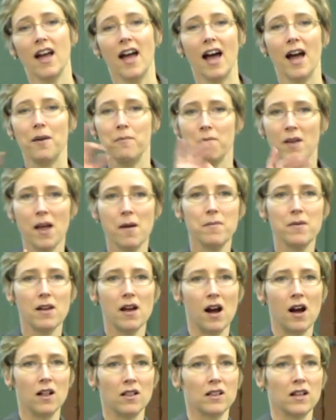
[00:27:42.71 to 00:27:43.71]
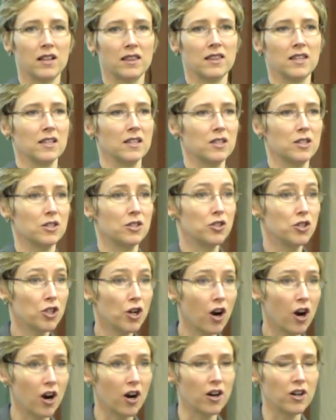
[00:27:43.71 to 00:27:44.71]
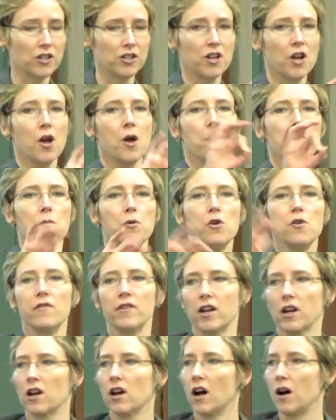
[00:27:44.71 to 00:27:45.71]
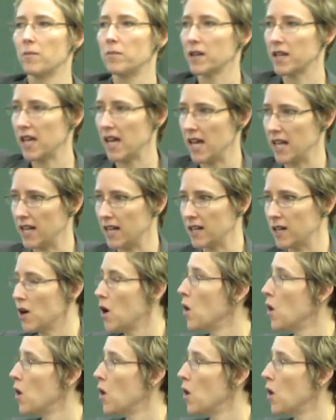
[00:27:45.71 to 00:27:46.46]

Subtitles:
and maybe I'll let this charge move in a complicated